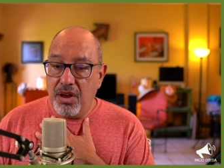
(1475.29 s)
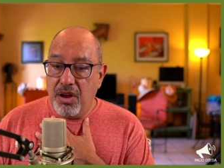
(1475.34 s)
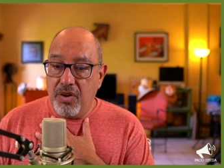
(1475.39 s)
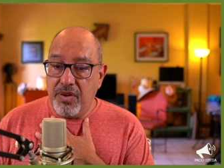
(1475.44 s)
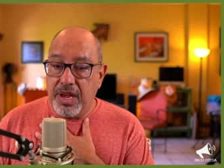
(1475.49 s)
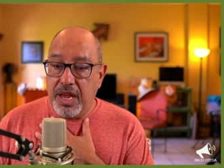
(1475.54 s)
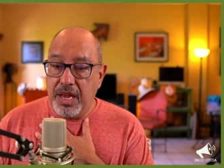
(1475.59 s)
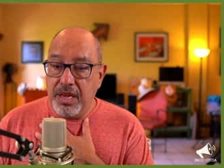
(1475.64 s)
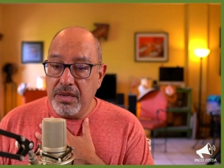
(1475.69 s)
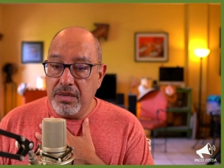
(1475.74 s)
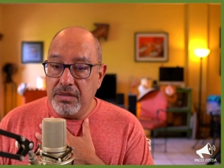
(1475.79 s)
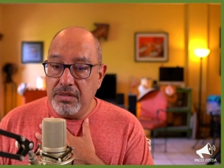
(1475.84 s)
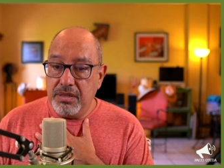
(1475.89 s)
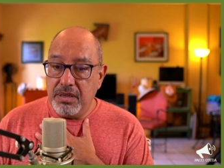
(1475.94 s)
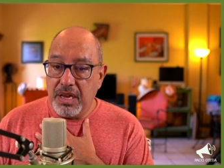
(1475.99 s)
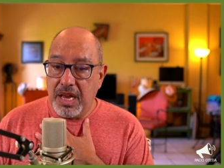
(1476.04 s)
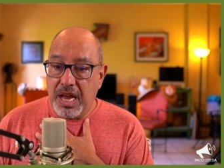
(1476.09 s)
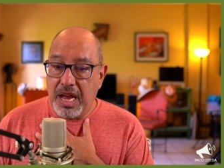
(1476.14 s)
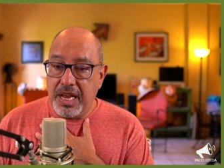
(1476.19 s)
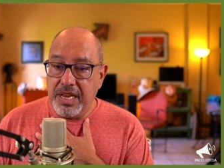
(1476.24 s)
Okay,
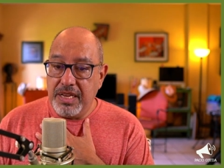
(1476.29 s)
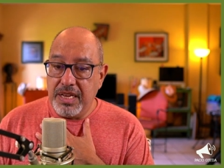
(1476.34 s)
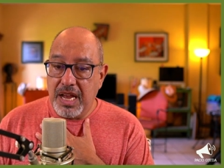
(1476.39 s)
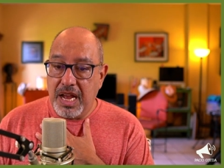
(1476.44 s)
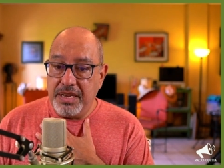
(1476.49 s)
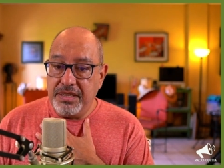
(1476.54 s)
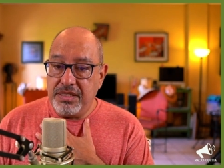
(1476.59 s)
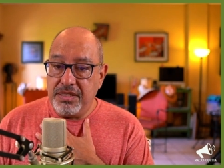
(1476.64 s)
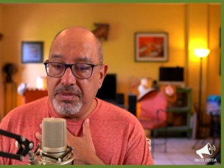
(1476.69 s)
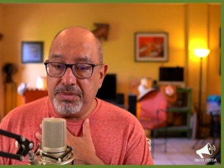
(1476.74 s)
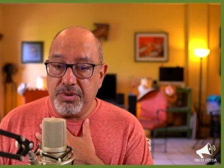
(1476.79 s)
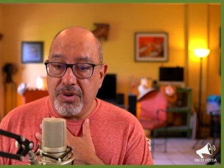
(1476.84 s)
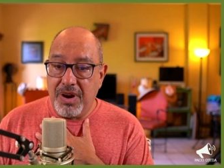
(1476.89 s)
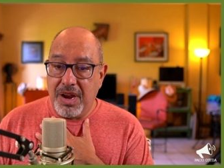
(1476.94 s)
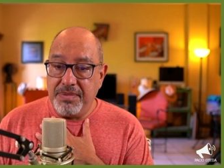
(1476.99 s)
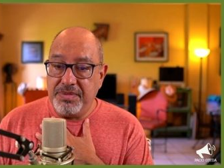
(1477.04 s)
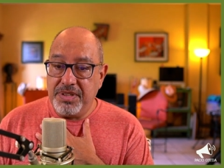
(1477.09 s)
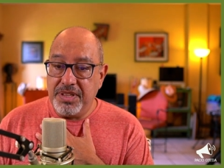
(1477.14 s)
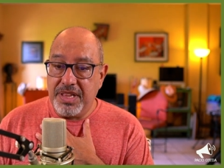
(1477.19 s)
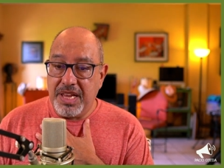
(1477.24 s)
I, I
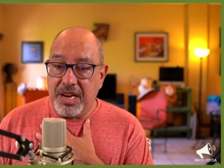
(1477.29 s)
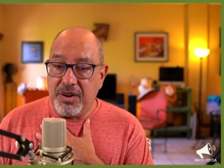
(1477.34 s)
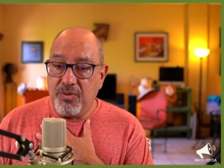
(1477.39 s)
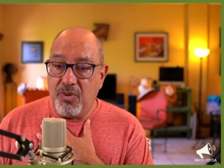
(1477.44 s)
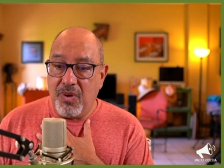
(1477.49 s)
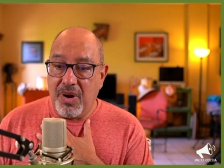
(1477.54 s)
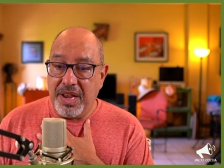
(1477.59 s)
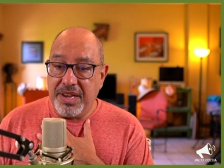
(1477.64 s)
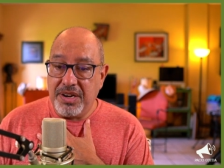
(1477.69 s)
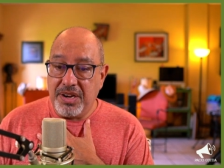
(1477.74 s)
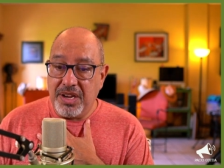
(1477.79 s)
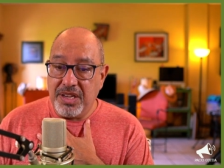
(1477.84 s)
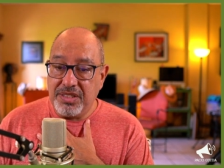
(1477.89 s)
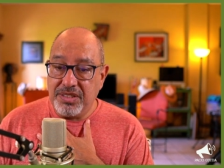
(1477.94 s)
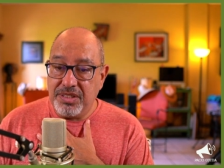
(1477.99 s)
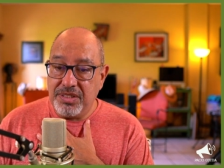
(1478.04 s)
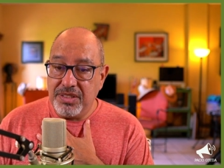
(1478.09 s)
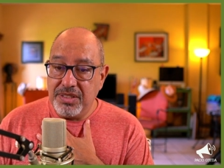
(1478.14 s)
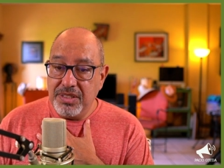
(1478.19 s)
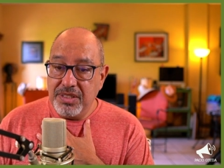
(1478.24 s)
subscribe to that. Why
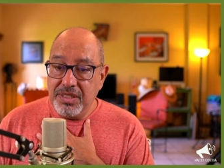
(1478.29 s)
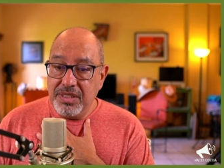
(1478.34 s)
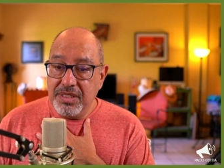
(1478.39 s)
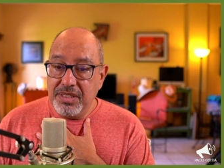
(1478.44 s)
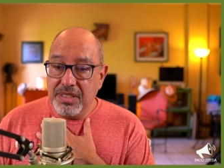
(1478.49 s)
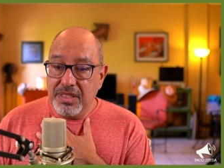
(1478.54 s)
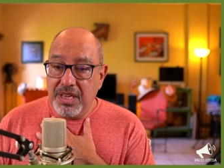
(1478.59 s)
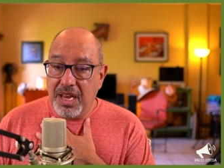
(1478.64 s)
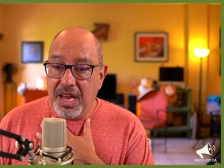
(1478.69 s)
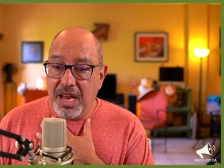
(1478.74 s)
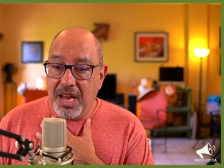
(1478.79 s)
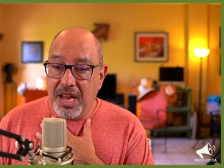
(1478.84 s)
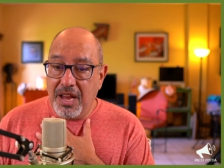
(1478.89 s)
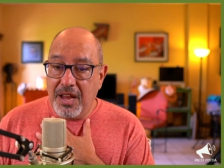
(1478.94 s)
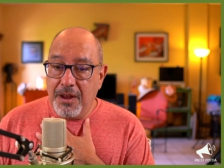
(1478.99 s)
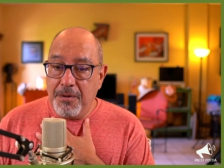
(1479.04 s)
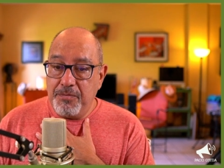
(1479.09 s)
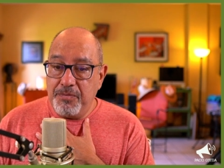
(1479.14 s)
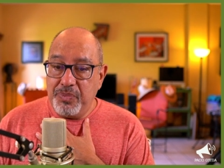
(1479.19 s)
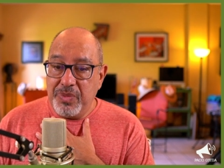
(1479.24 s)
not?
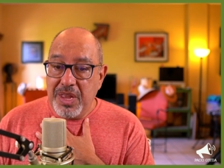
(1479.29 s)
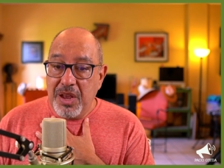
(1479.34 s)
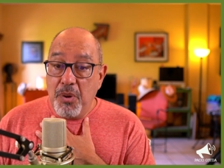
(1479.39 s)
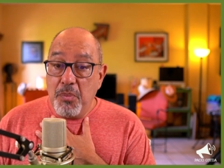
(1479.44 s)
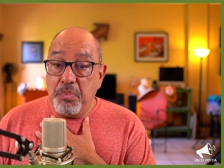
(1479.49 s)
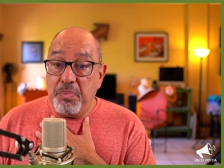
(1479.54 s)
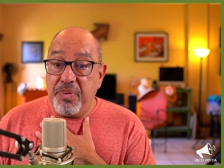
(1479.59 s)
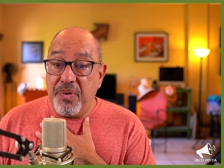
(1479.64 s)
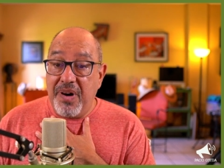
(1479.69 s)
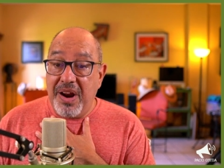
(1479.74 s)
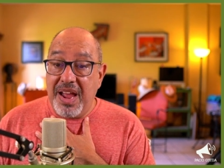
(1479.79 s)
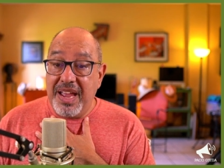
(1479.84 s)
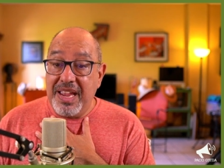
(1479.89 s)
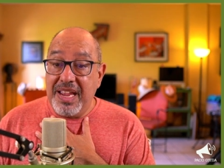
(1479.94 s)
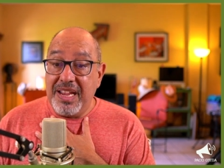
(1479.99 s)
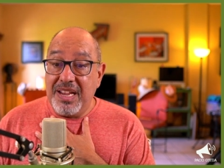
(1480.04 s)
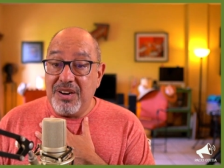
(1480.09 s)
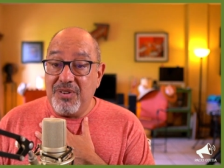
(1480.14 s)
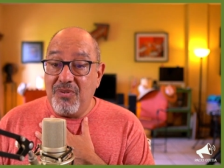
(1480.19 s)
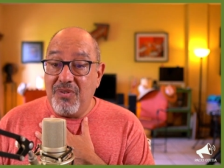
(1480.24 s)
Um,
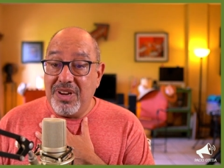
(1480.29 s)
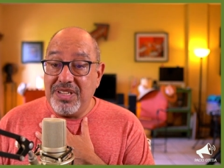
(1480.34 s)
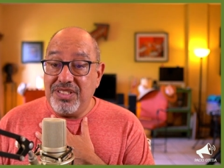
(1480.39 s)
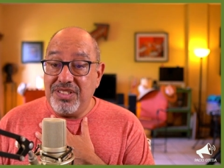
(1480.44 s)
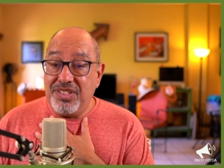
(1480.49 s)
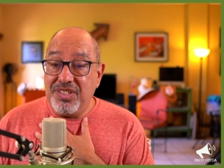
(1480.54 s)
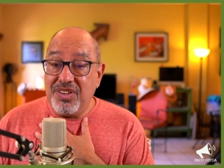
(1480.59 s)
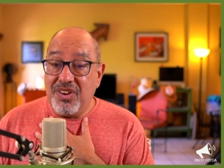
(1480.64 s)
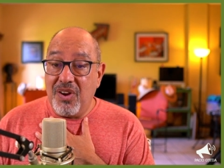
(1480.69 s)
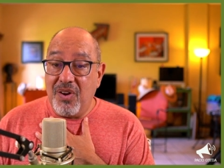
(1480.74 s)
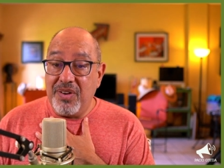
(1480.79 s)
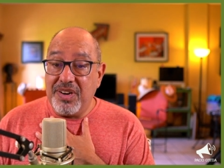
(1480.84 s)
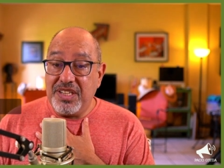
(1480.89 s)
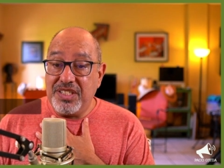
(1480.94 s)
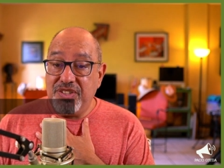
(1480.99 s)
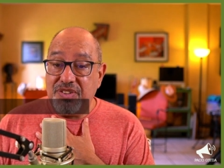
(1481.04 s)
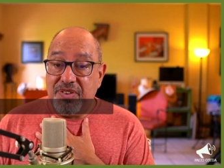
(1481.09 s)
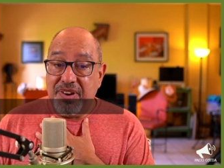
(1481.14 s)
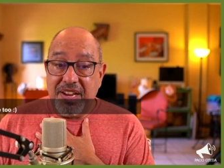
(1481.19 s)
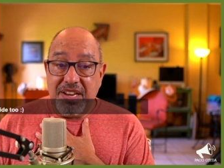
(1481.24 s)
Brian wants to go on
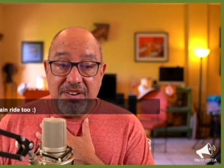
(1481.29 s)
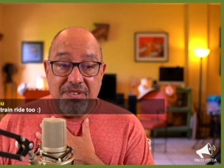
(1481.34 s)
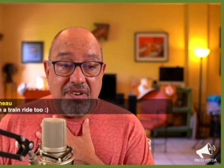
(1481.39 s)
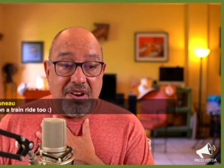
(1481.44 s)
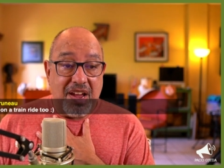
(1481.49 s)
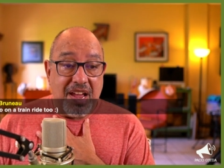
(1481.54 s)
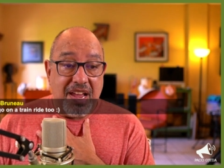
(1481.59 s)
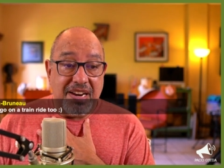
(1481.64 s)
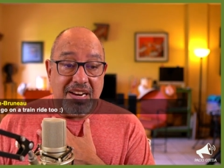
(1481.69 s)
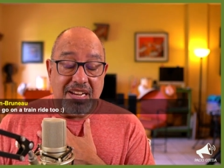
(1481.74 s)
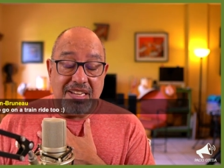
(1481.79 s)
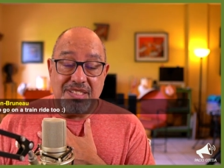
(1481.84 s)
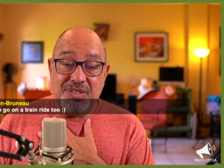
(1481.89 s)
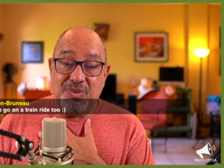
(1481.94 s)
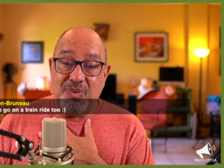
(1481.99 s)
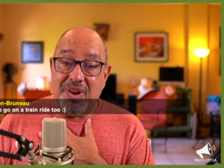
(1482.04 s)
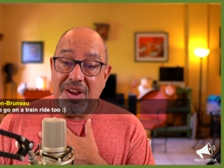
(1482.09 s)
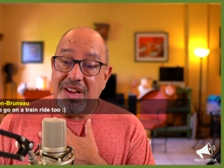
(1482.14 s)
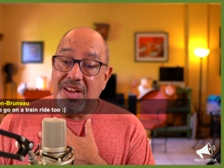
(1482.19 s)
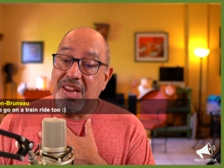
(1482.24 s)
a train ride
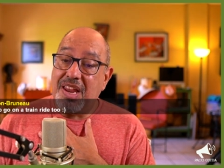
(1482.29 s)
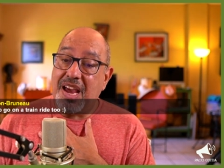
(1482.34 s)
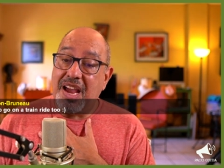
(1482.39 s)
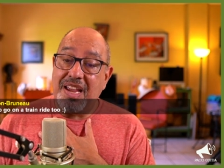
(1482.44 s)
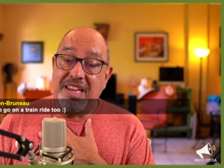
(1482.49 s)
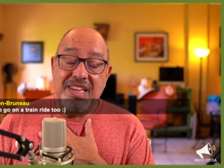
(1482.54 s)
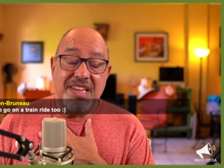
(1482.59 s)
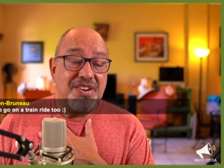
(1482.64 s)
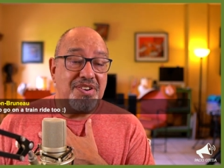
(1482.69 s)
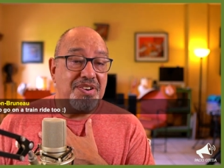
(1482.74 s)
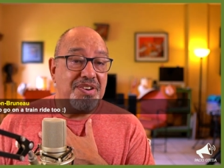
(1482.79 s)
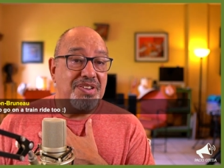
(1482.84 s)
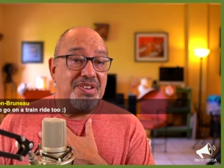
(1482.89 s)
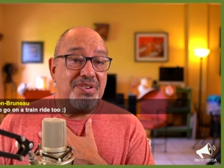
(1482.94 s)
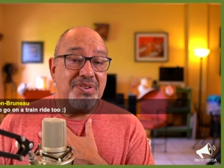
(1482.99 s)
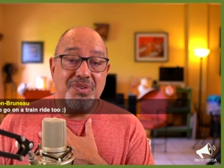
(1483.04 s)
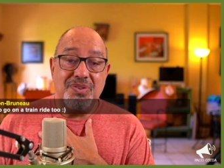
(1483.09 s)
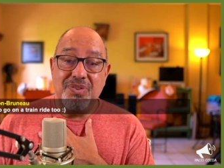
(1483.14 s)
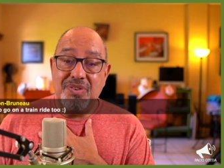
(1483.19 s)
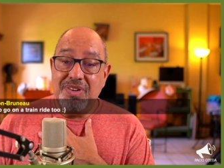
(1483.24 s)
as well. I hear
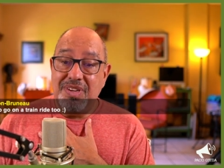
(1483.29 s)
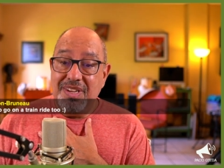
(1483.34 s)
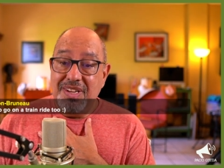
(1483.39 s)
you.